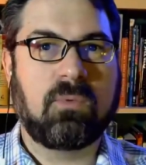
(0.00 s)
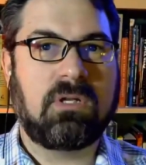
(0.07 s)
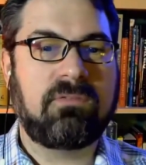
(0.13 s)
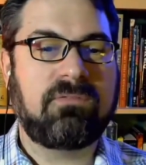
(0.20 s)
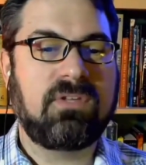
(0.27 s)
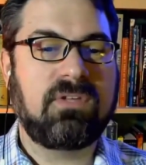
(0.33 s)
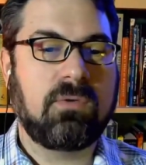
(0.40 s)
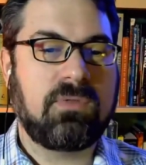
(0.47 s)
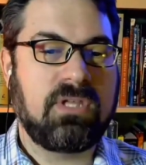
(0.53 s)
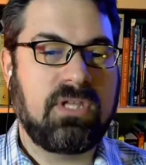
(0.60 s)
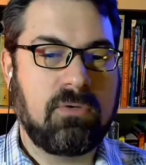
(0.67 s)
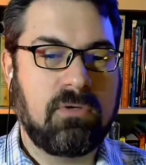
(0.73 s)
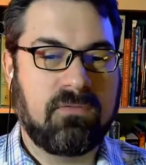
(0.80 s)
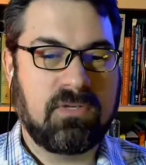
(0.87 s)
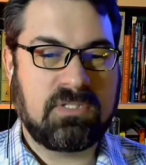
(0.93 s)
worldview, the
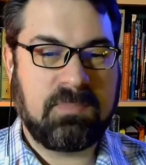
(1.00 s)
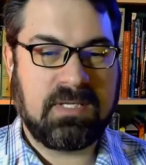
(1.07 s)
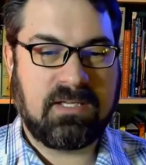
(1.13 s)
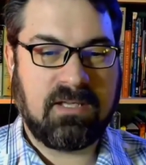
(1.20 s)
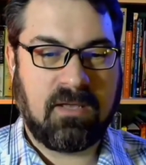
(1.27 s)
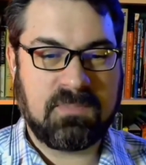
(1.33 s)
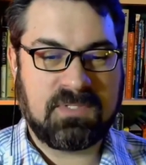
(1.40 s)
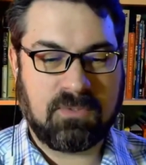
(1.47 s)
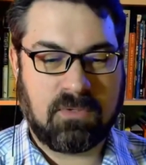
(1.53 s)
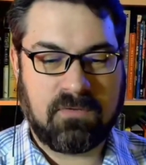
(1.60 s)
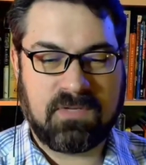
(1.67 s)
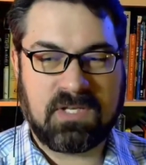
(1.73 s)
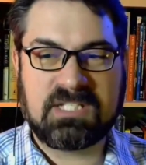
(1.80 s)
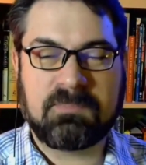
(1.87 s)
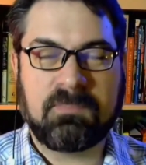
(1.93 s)
universe becomes sort
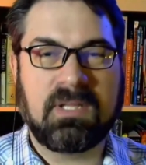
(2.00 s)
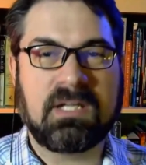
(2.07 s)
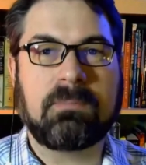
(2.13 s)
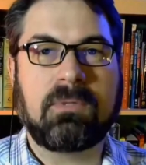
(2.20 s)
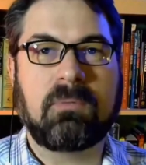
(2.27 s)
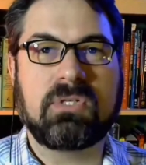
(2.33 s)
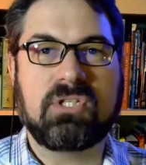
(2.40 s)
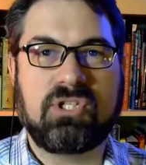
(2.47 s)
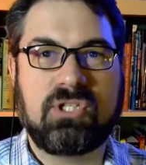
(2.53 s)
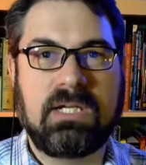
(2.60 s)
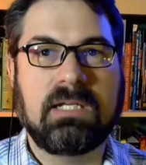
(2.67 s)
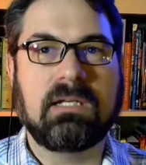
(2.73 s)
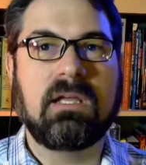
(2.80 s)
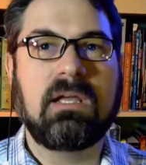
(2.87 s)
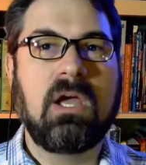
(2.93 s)
of an explicable
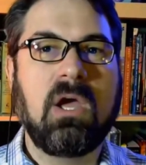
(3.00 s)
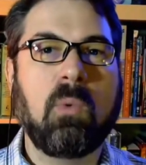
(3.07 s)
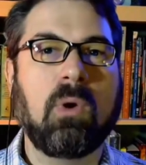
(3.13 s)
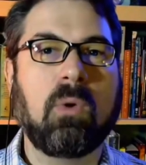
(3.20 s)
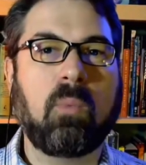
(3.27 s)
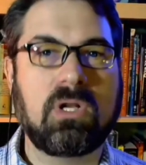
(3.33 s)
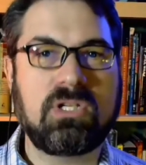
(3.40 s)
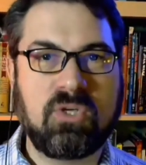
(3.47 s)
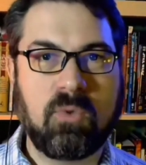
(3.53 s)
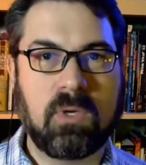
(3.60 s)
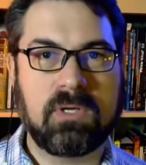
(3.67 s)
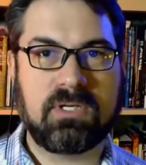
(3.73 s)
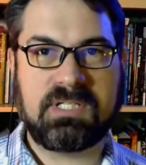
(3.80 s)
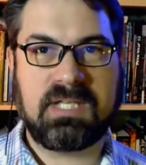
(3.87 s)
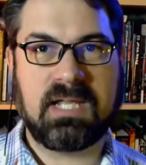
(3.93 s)
machine where once you
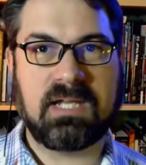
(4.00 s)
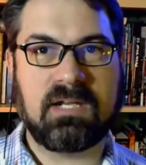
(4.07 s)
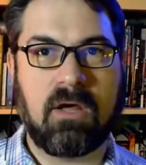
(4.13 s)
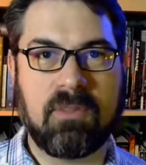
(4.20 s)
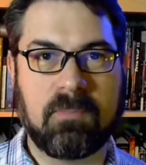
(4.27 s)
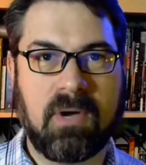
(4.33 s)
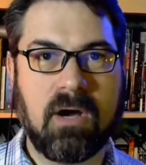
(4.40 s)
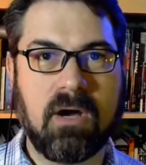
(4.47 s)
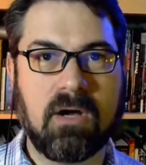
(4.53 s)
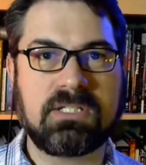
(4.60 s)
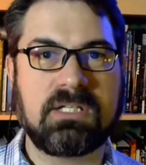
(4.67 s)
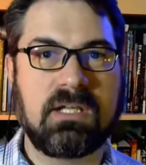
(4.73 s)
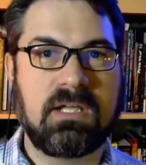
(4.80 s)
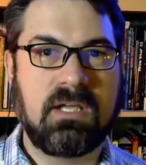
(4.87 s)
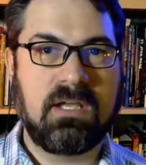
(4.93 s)
understand all the
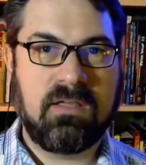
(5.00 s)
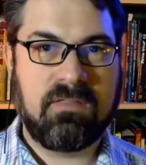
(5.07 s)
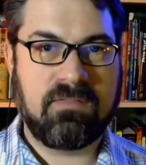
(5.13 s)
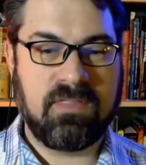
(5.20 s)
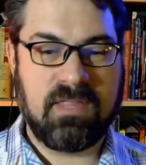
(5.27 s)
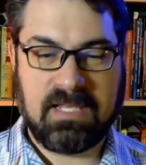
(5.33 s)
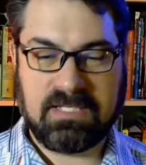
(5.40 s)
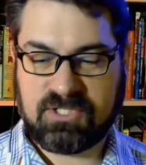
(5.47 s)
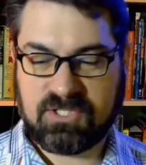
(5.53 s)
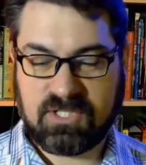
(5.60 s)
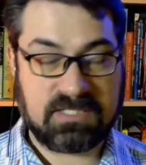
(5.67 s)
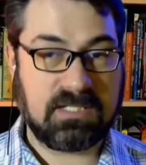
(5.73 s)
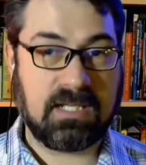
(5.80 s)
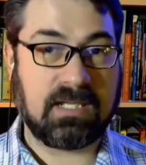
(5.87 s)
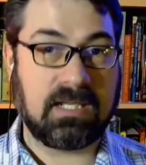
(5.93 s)
parts, it's
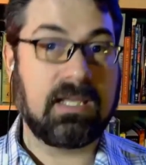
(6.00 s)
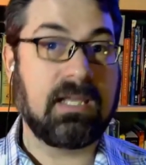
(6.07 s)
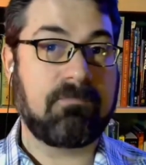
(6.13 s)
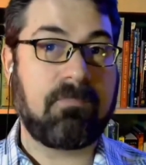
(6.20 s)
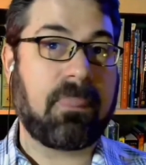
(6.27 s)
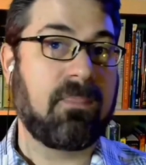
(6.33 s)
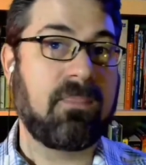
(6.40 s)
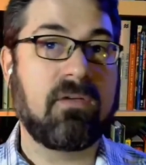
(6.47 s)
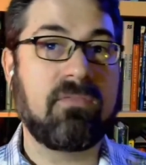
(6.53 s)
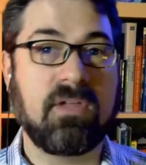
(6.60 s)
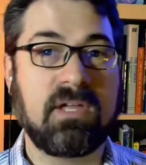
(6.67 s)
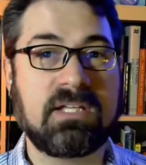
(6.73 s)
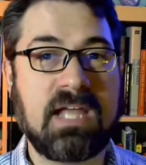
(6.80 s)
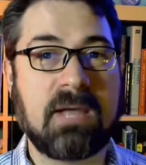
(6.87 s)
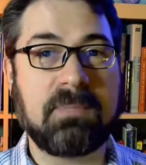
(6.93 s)
just like
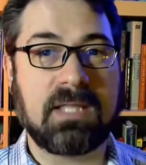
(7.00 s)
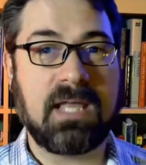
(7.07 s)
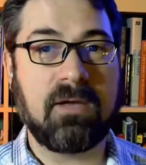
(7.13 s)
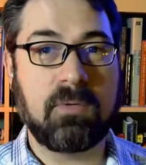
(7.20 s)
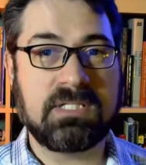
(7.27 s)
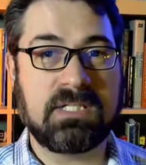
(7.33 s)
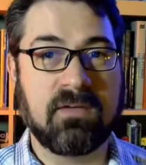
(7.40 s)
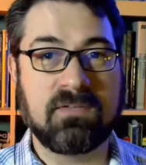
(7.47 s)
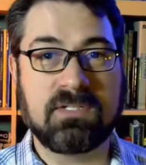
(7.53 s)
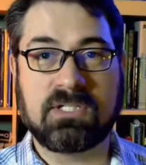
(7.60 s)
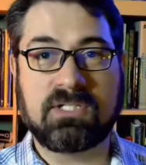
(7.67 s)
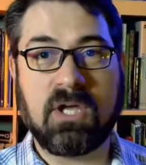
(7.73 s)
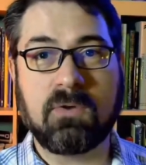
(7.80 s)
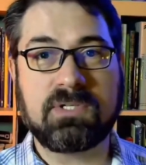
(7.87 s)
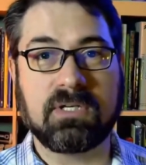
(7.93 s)
the example I always give is a
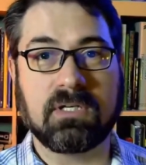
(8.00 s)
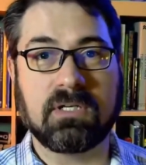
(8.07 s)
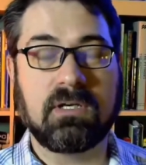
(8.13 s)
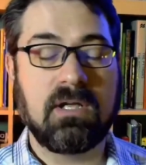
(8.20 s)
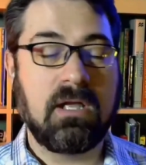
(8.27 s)
toaster.